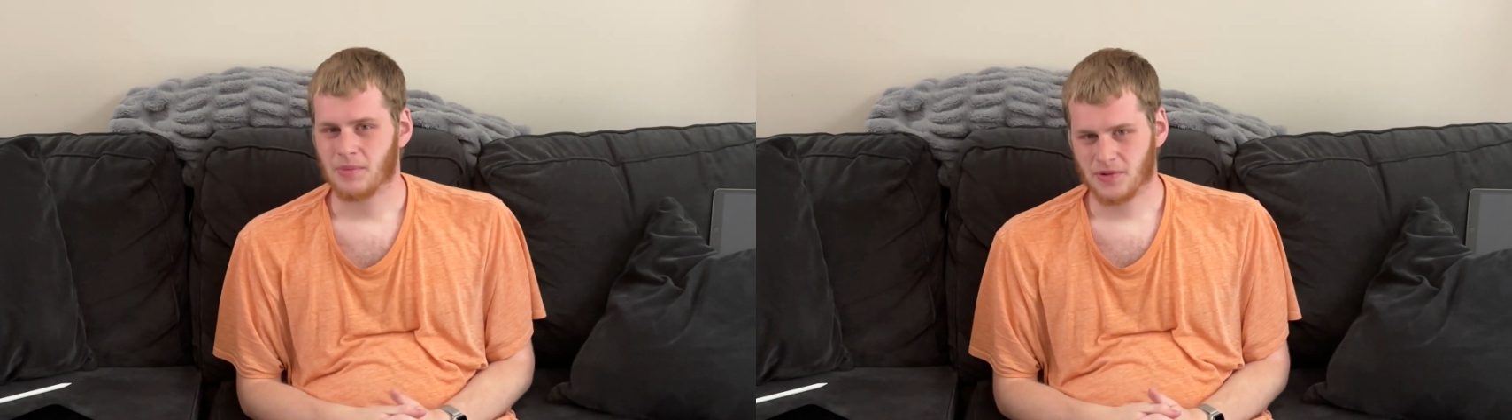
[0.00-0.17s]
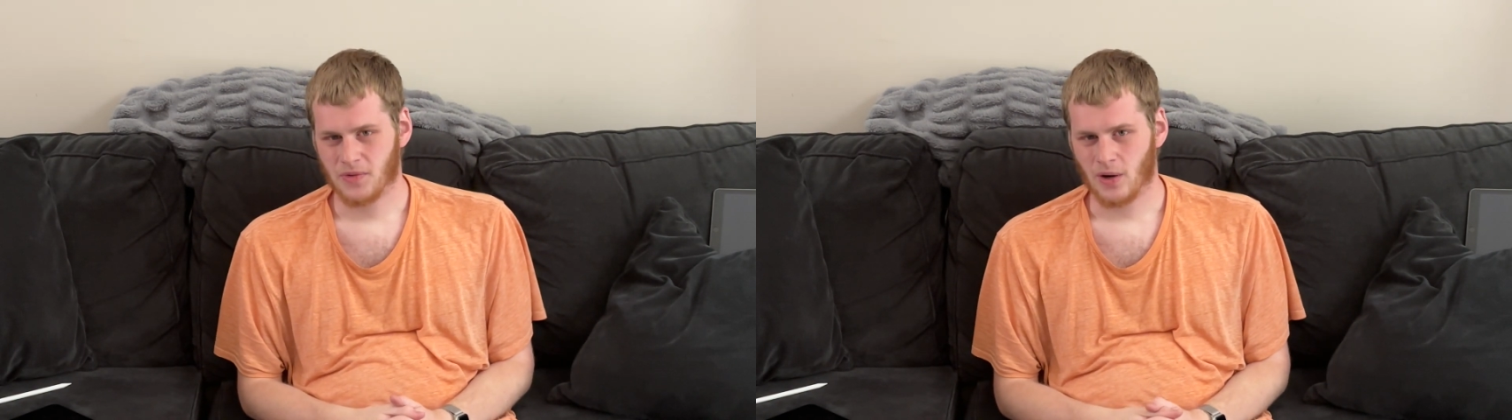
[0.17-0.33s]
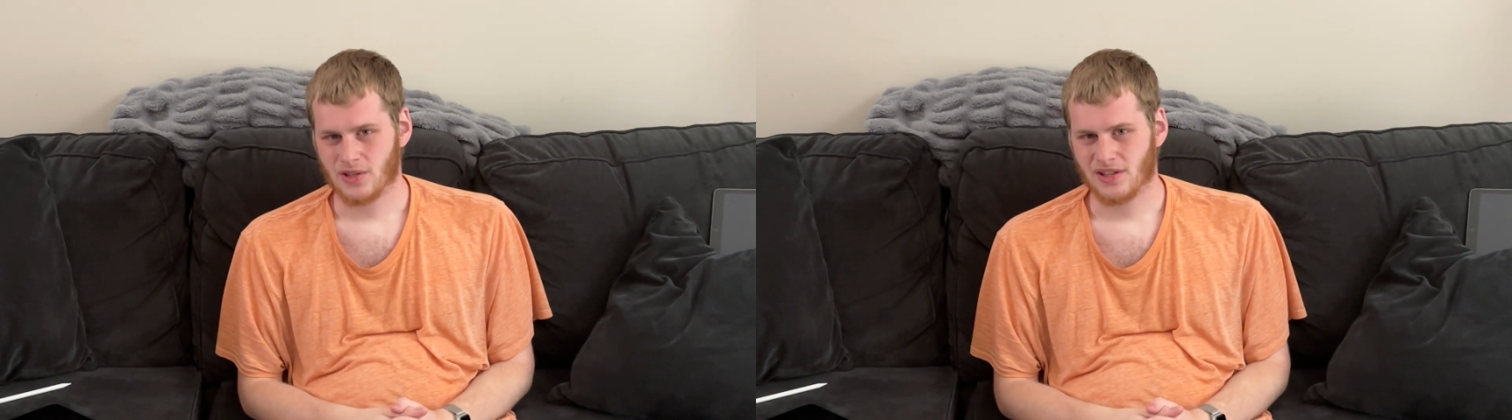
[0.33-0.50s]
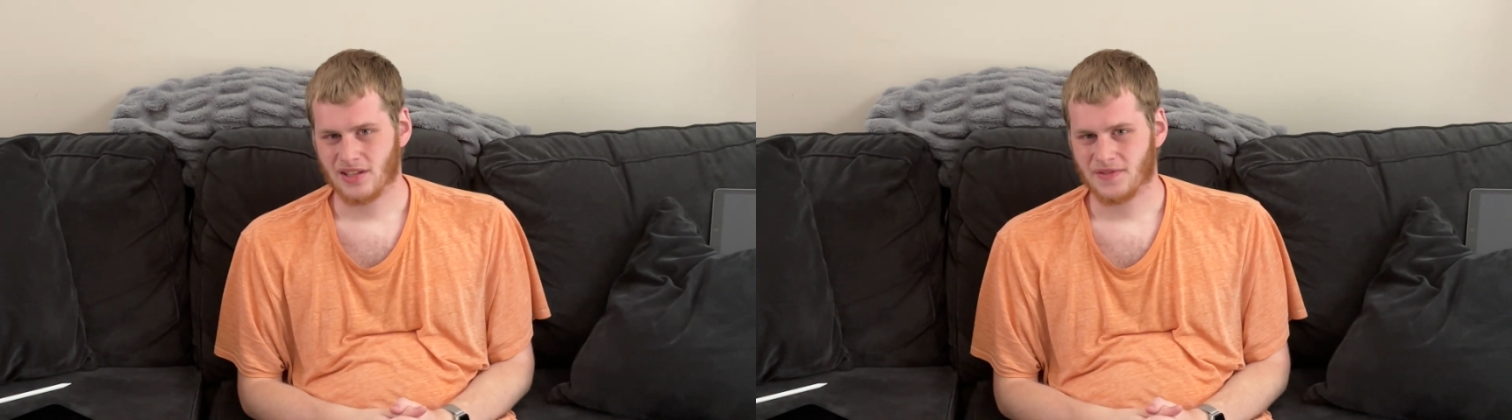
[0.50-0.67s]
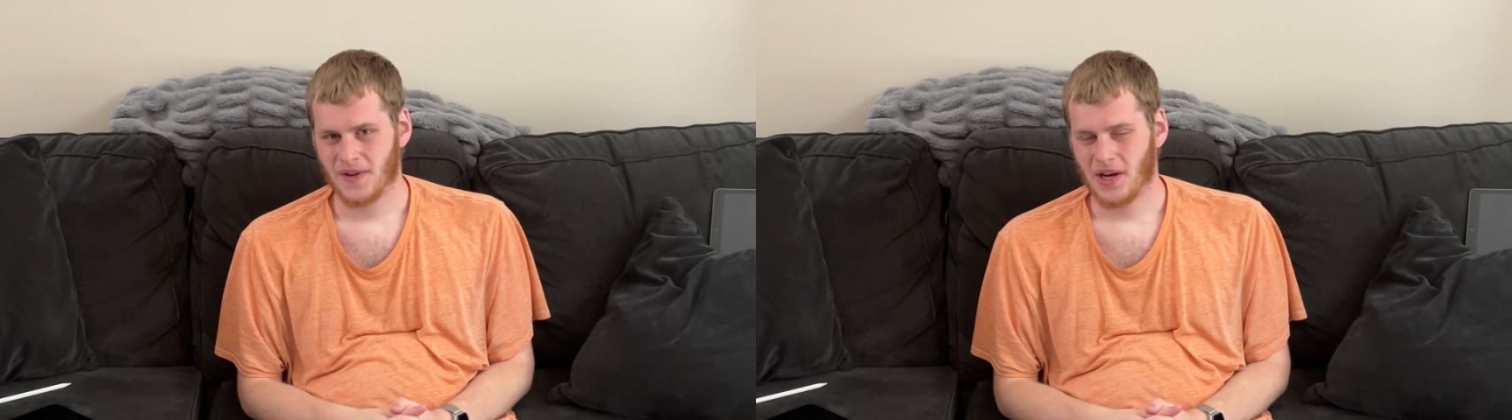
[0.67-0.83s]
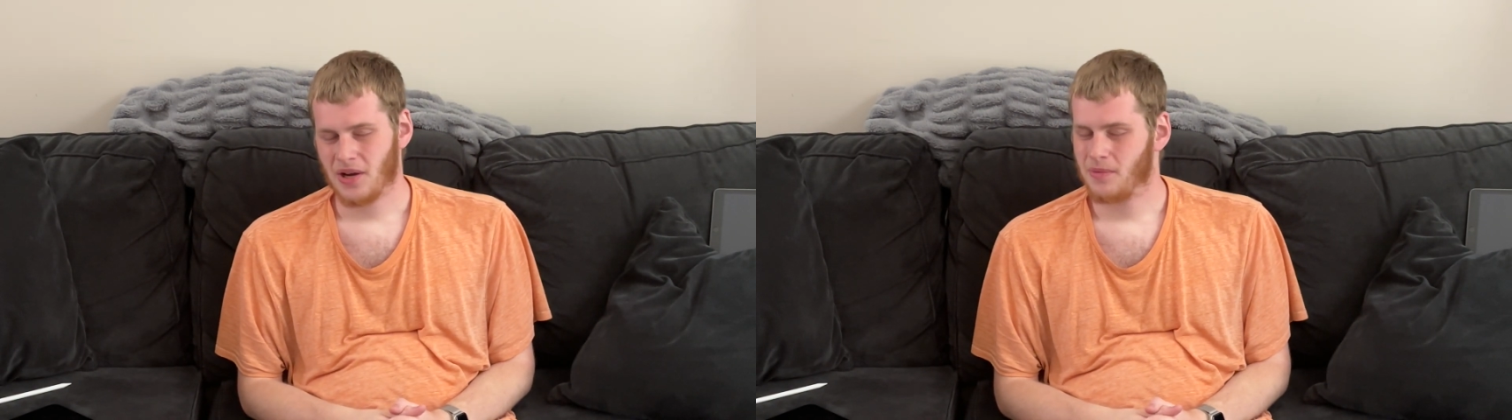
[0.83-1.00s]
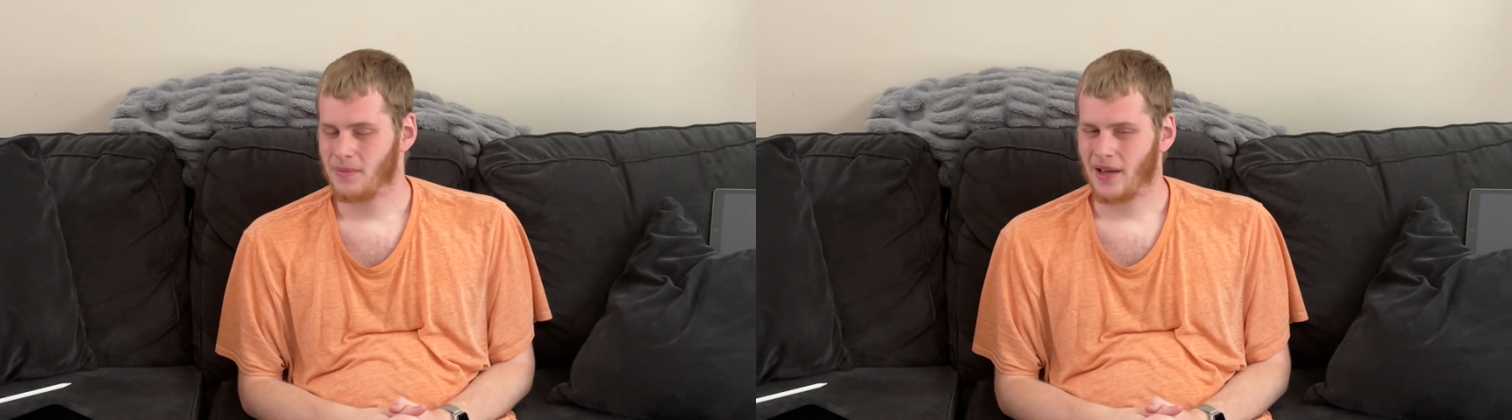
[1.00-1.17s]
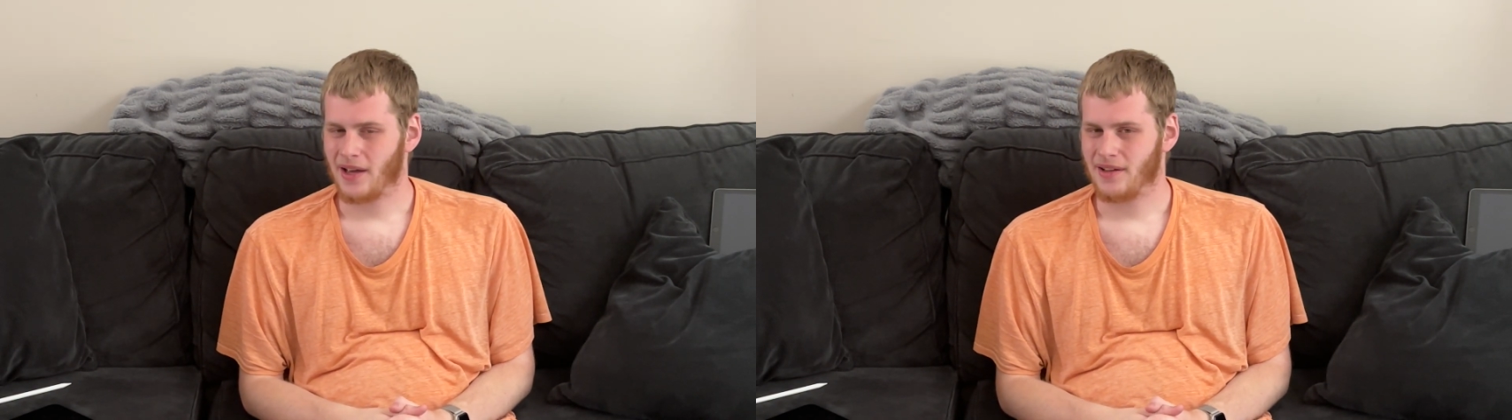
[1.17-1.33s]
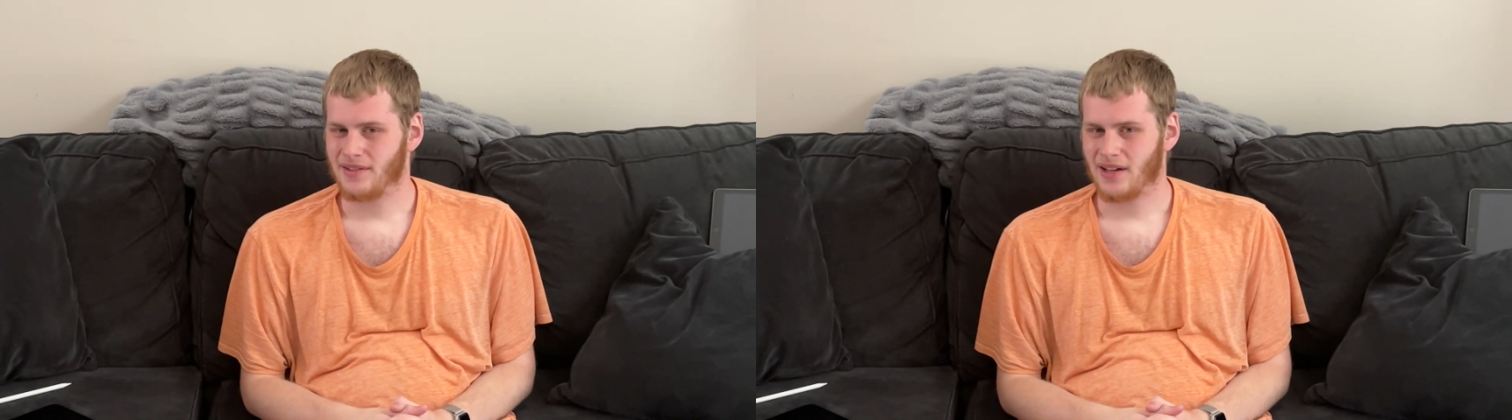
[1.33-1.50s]
much for watching this video,
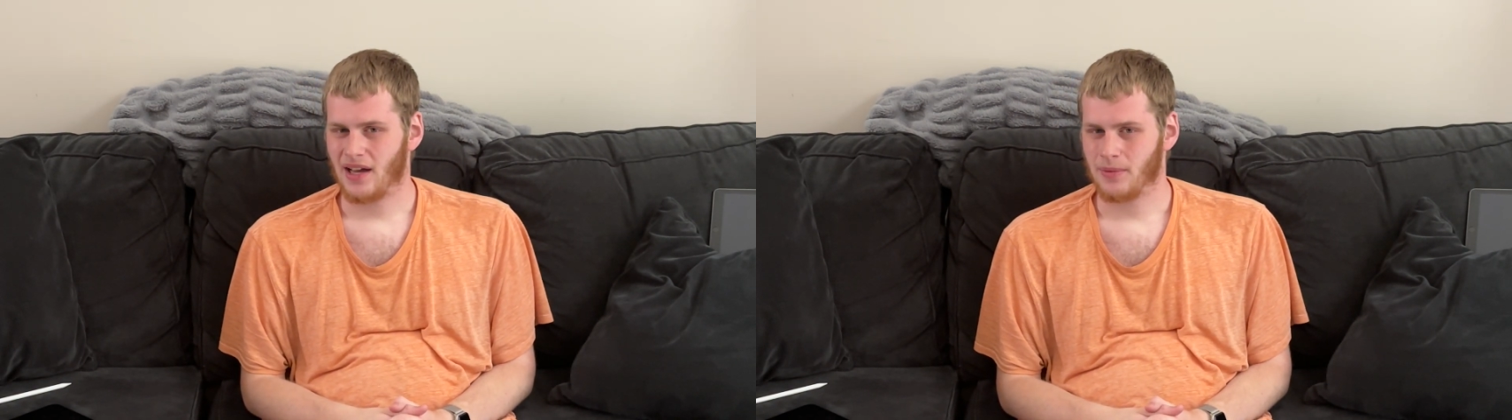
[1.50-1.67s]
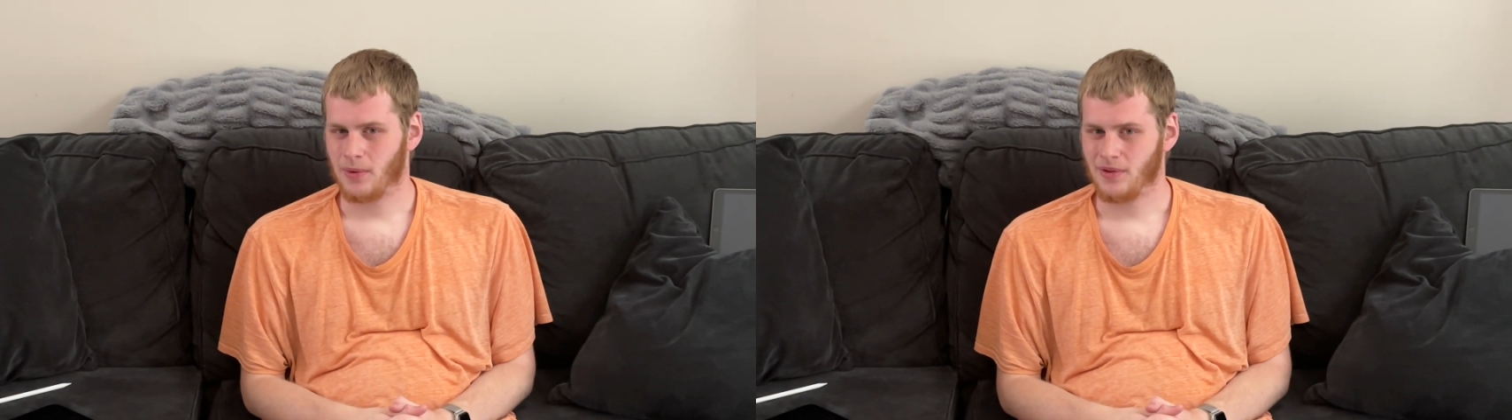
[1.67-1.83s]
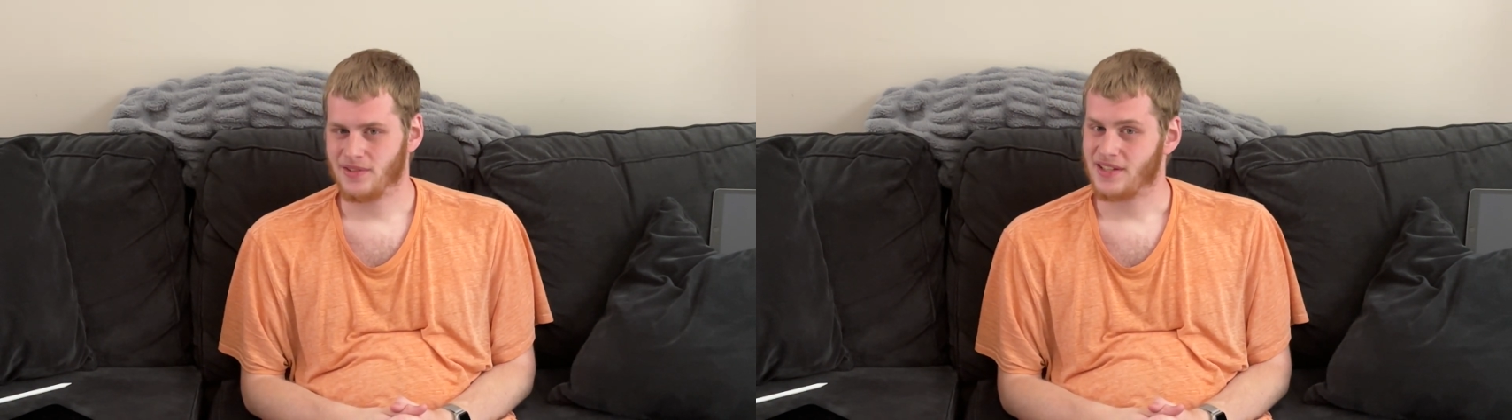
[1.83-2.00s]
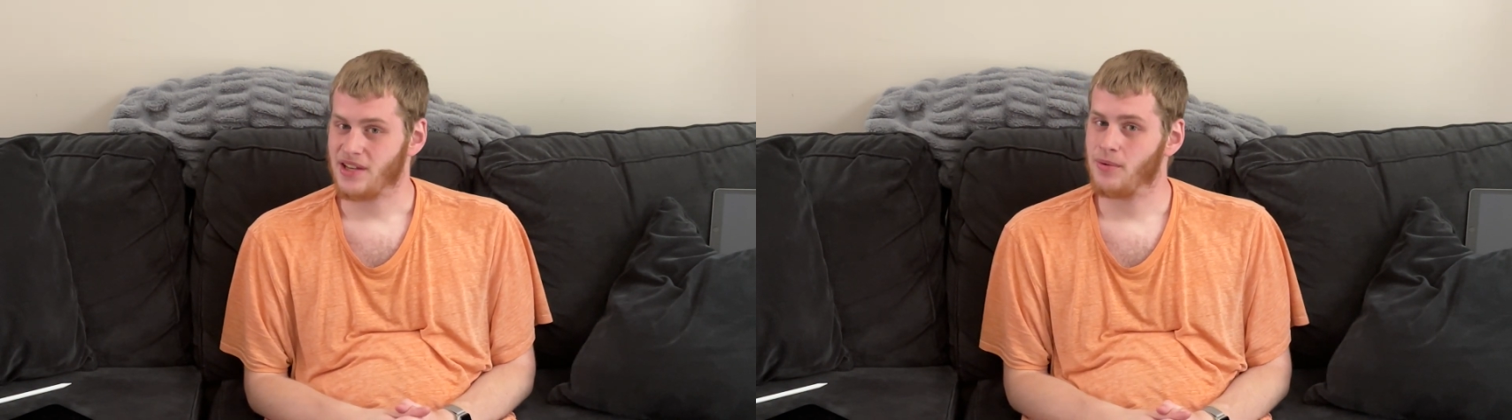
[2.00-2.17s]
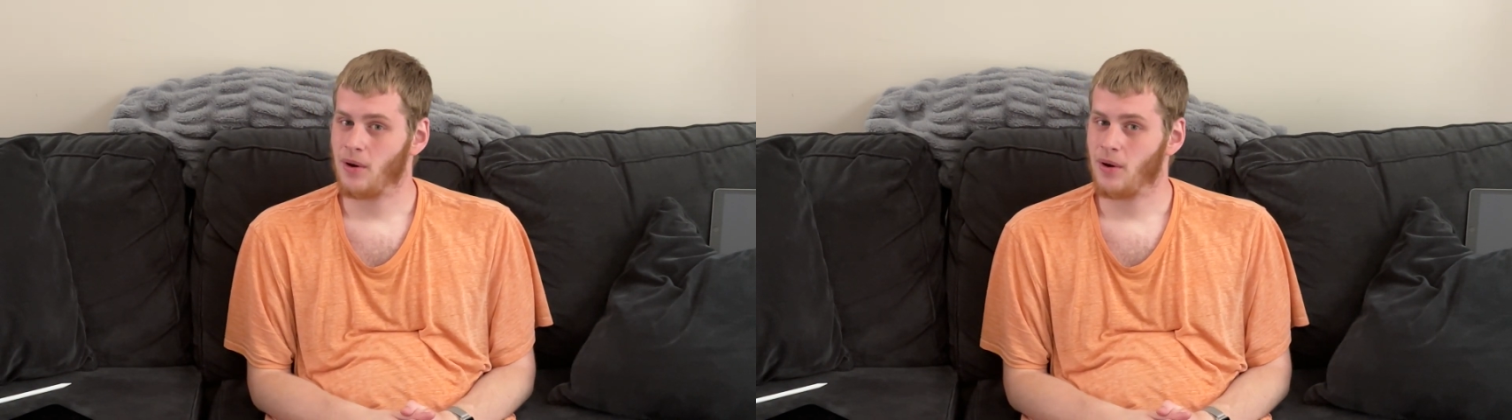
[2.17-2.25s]
and I will see you